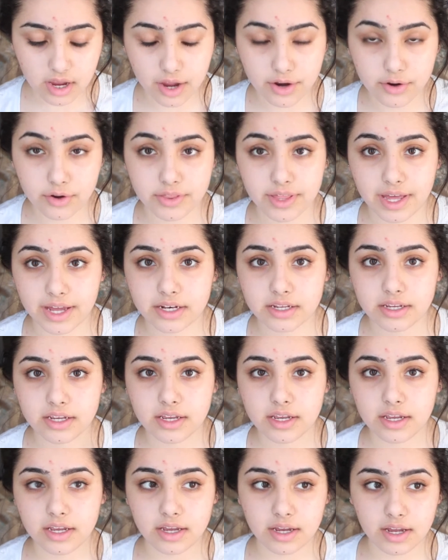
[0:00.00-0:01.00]
I know that
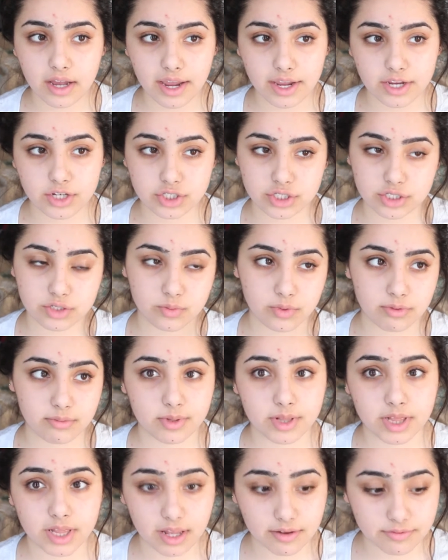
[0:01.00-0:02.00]
Asian
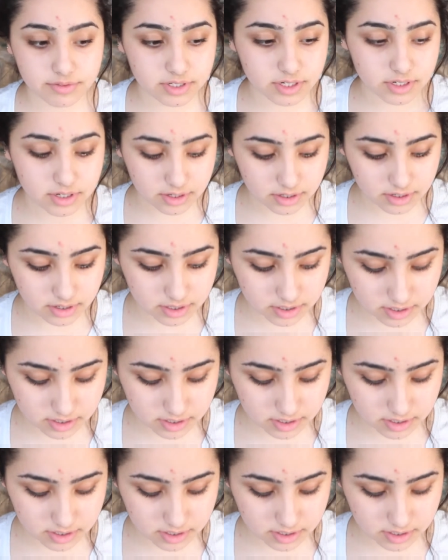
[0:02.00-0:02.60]
women love to